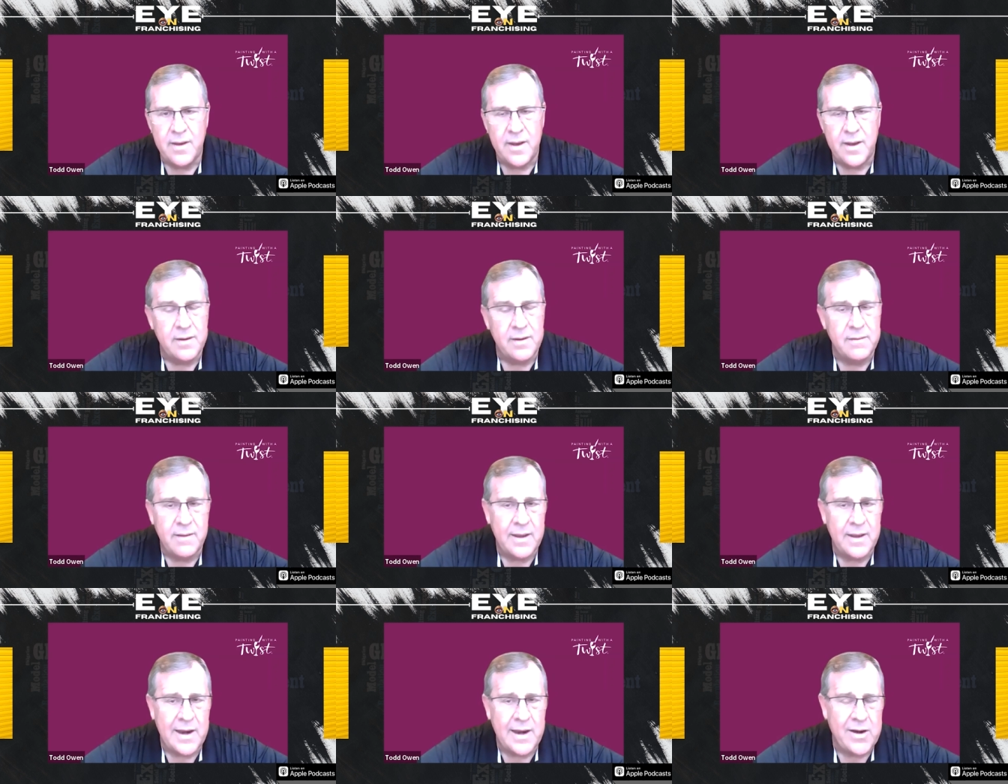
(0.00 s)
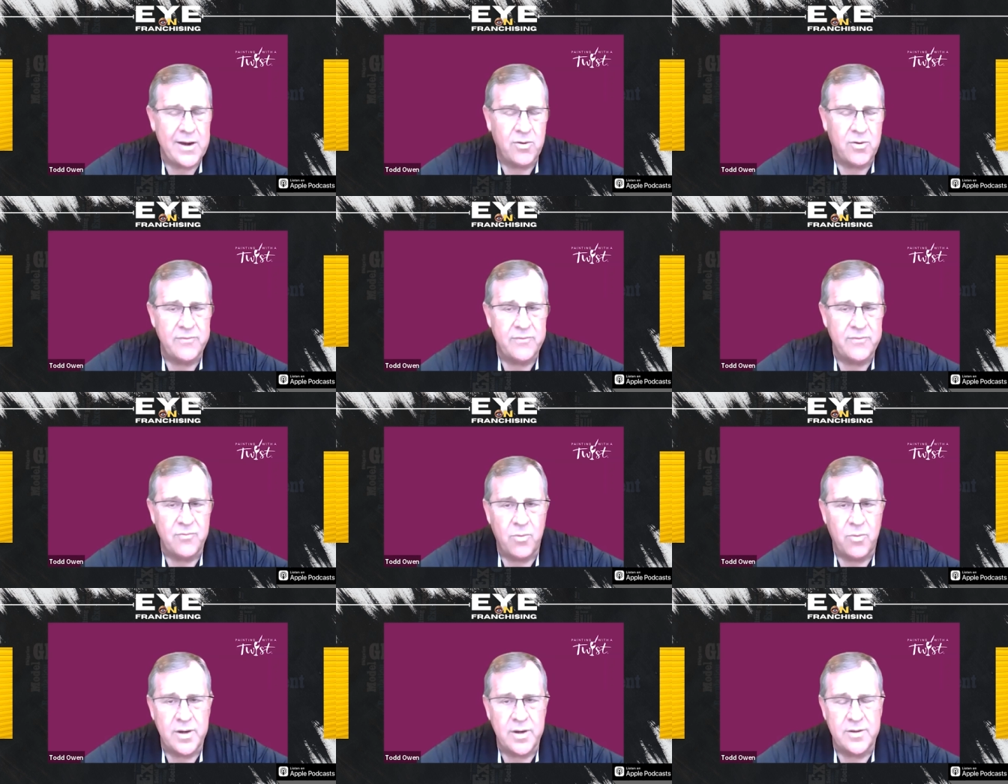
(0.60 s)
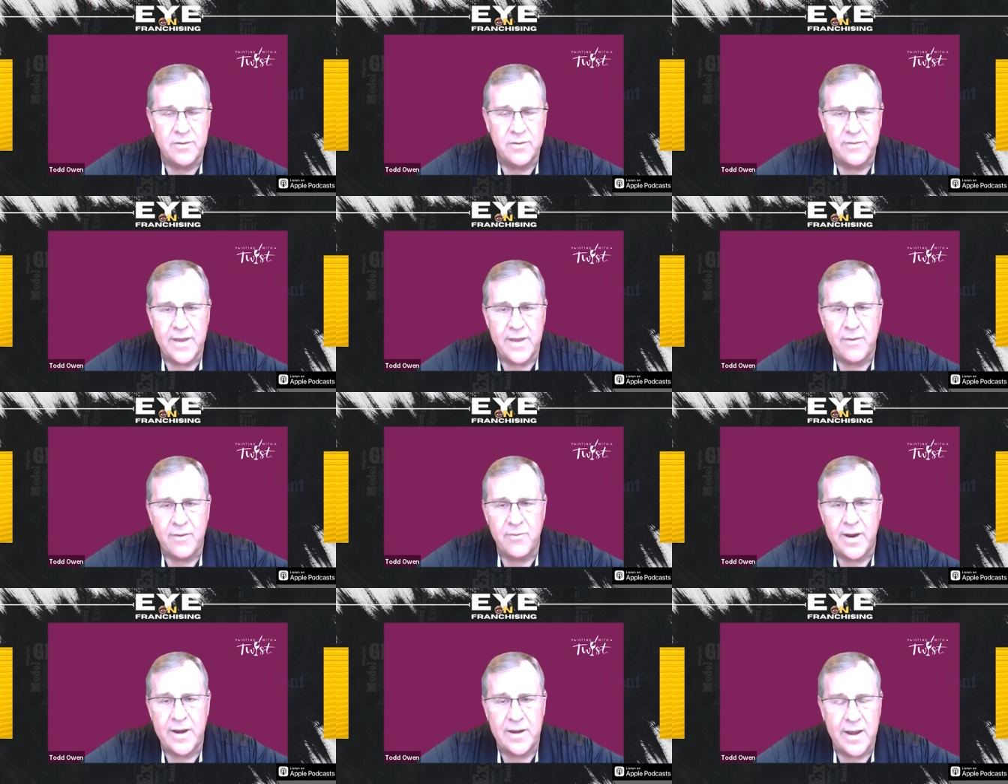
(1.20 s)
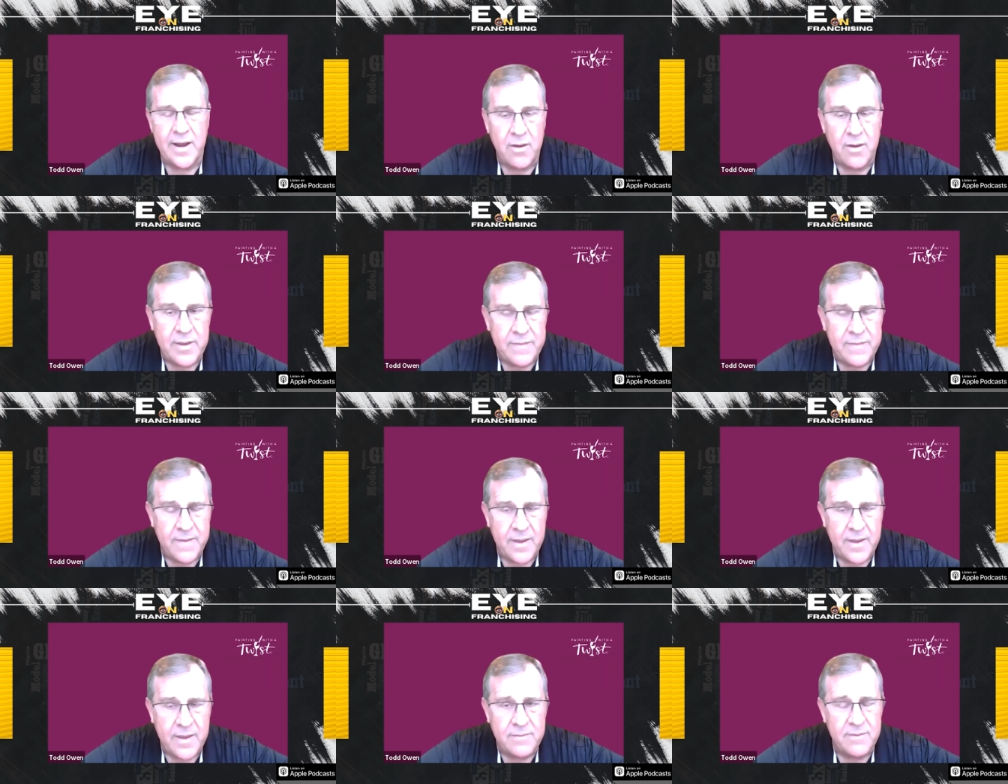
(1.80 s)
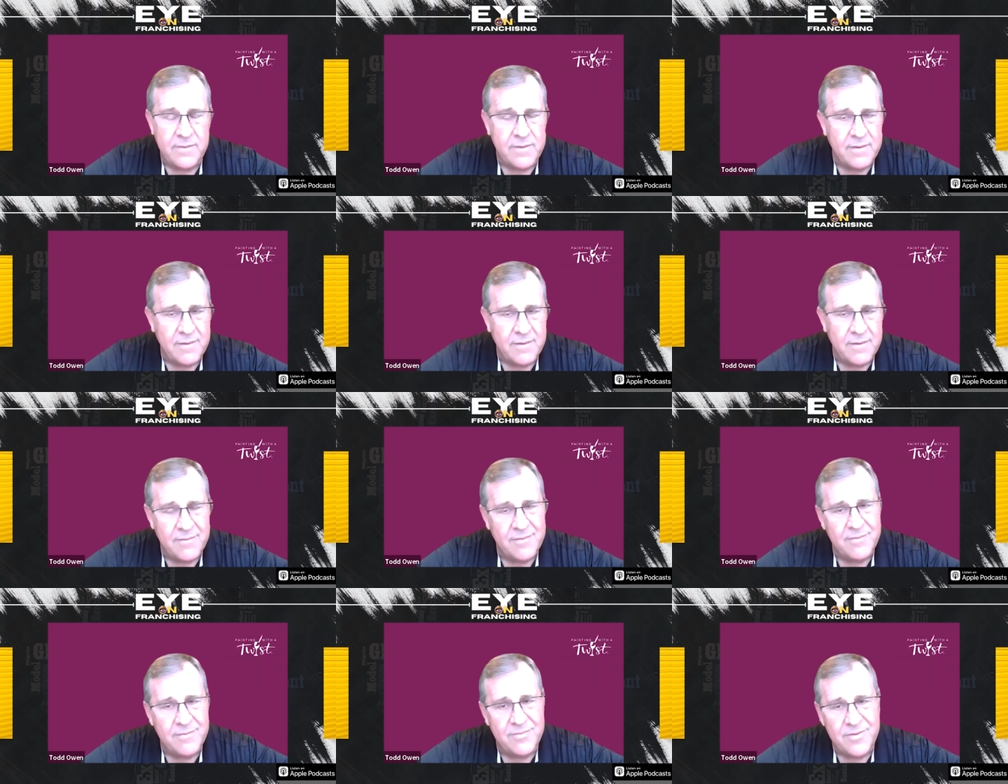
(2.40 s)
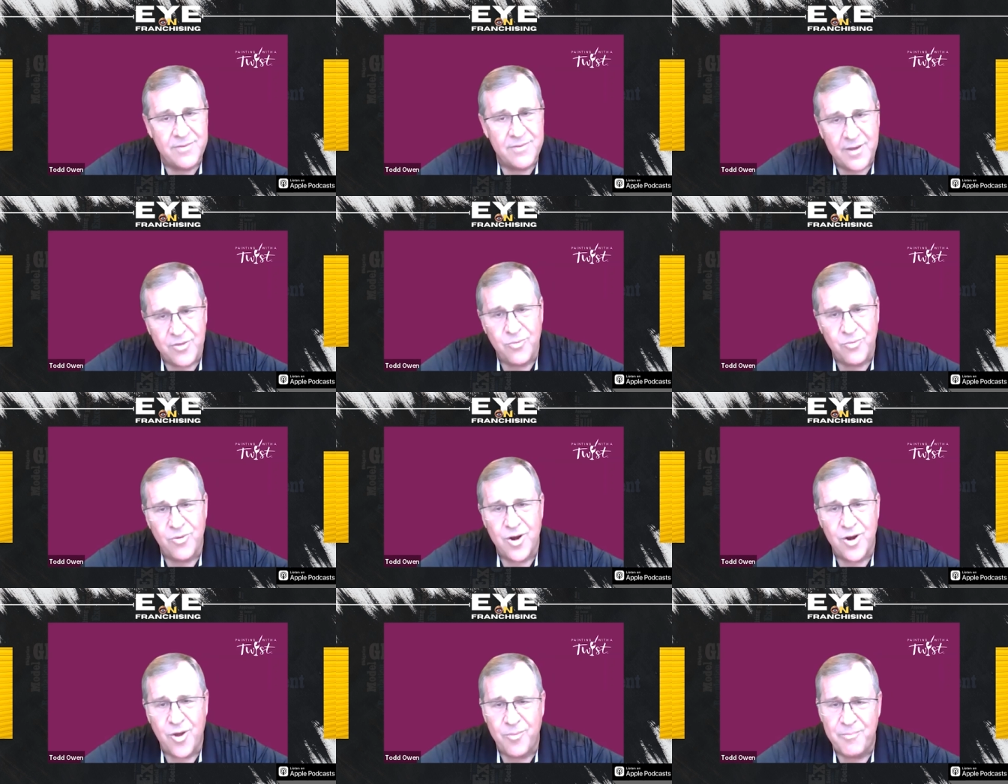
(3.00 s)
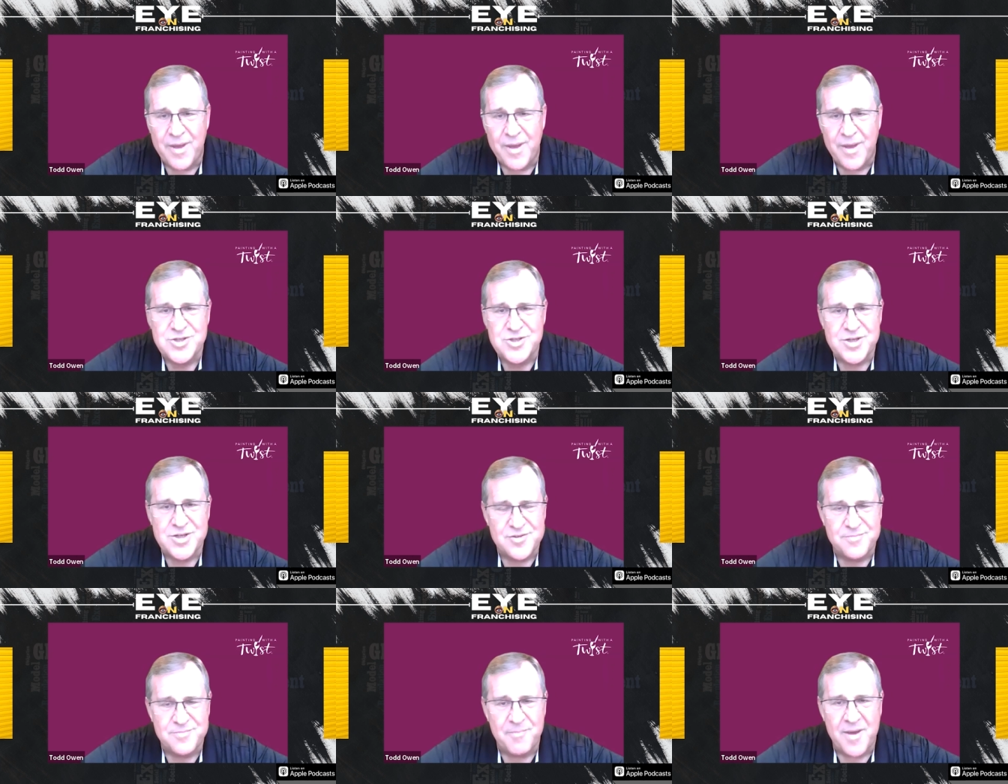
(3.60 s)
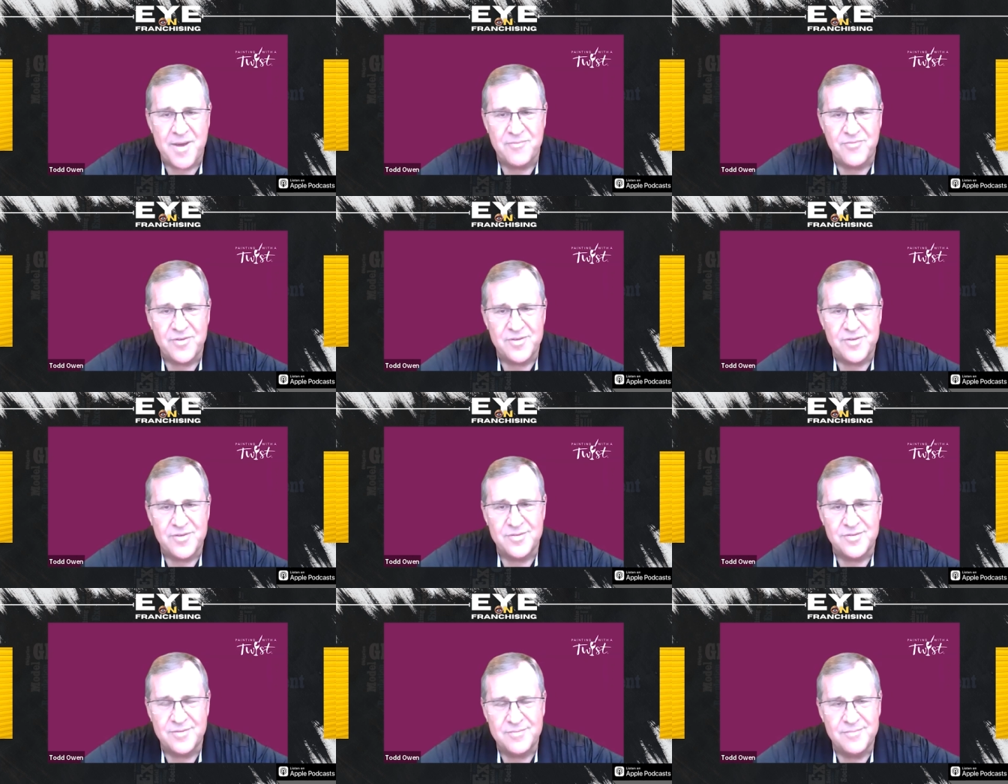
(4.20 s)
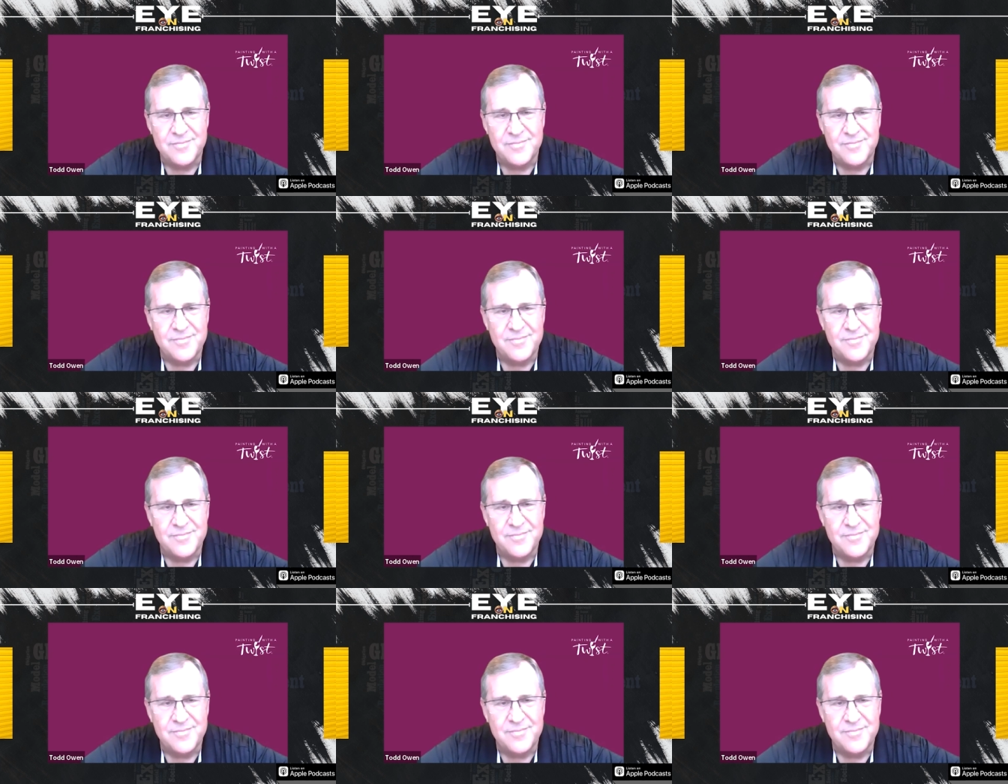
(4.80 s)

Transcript: And and I don't even want to do that right now. And then the other one I'll mention is Memphis.